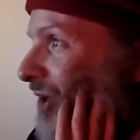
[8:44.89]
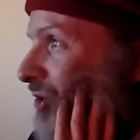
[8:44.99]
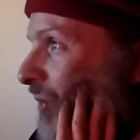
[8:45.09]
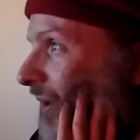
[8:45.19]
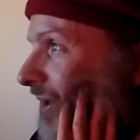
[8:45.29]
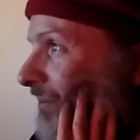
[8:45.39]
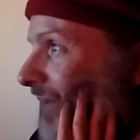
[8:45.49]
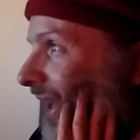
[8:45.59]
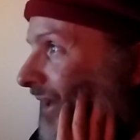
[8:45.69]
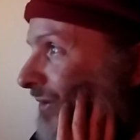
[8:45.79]
Join in
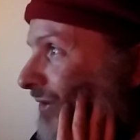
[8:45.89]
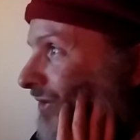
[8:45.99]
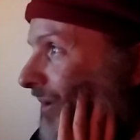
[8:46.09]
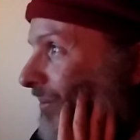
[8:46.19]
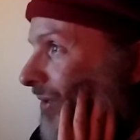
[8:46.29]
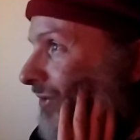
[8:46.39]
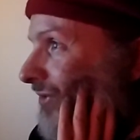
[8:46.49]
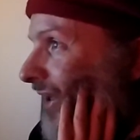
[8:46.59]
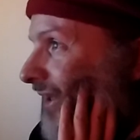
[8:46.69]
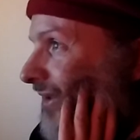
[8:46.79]
black December
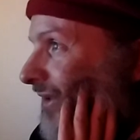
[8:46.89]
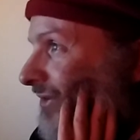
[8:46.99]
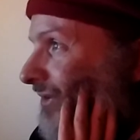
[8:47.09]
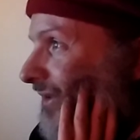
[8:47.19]
sadness,